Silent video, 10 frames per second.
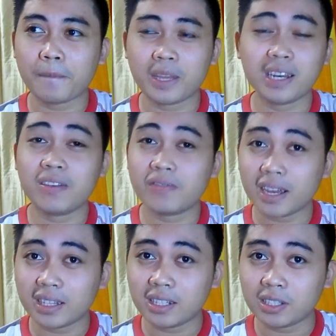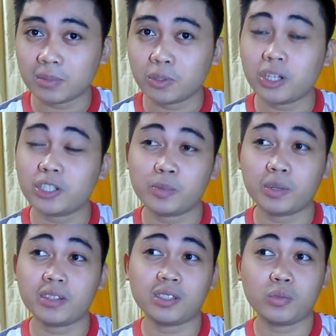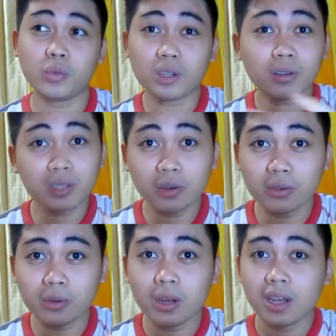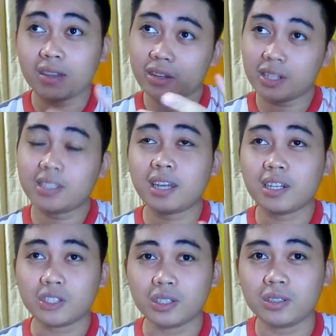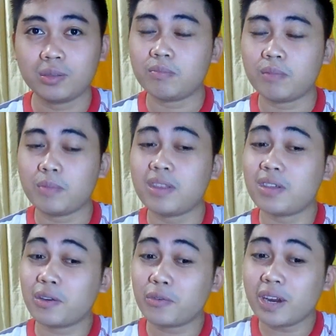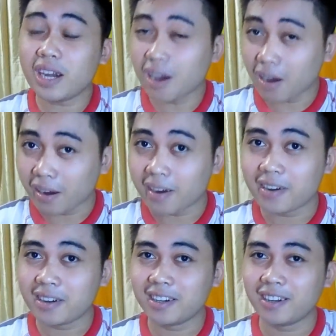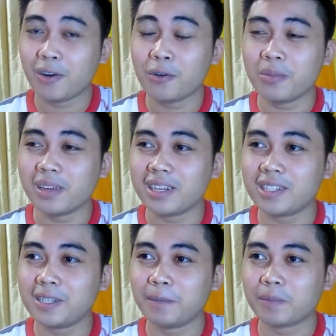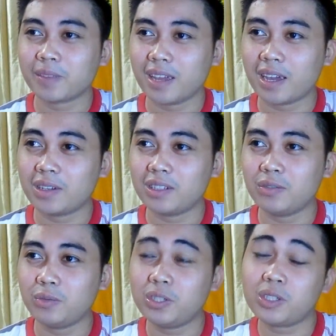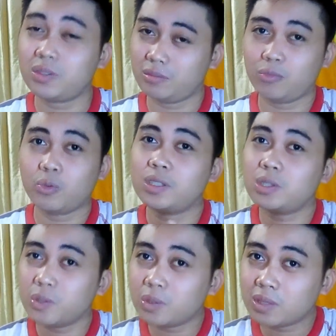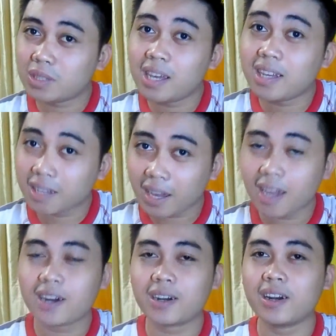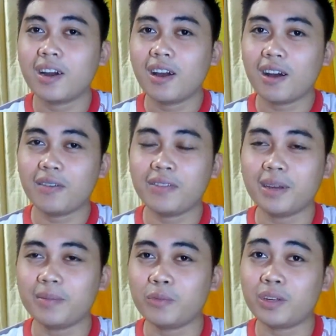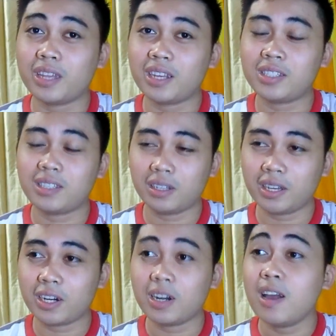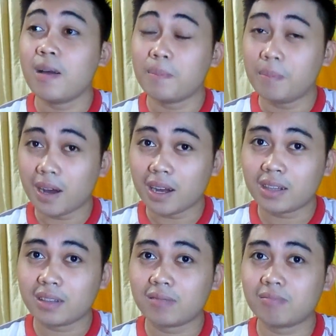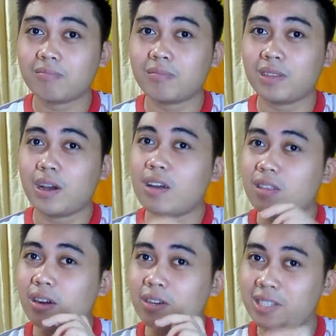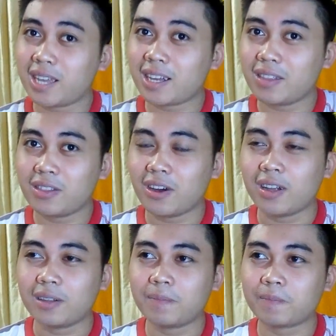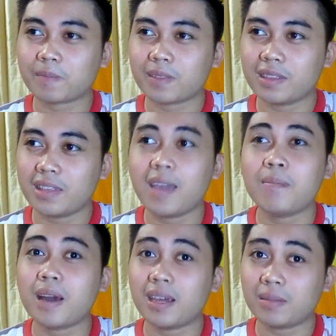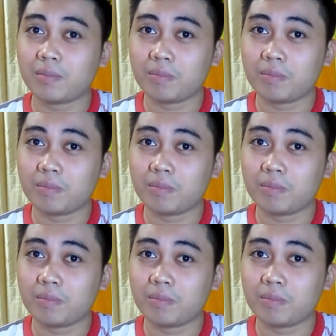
in inviting some strangers, because we don't know their intentions. Maybe they really are homeless and we just want to take care of them while they're still here. But on our second thought, they might